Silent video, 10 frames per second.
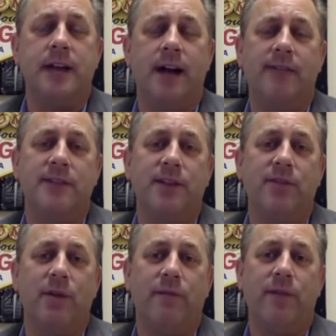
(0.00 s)
obviously
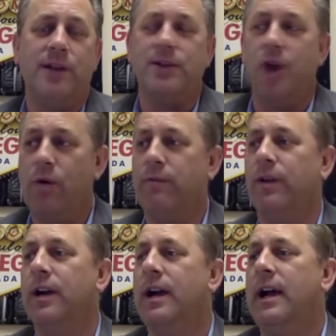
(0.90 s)
through our friends
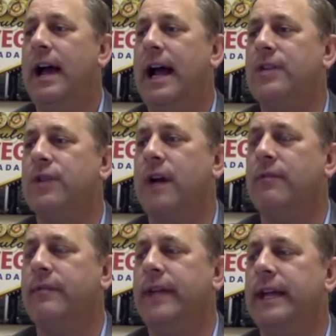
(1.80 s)
over at
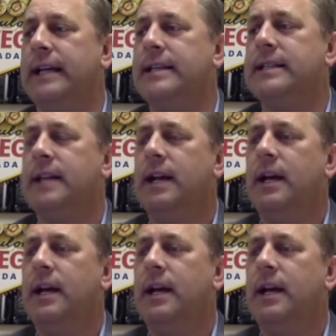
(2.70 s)
Travel Vegas.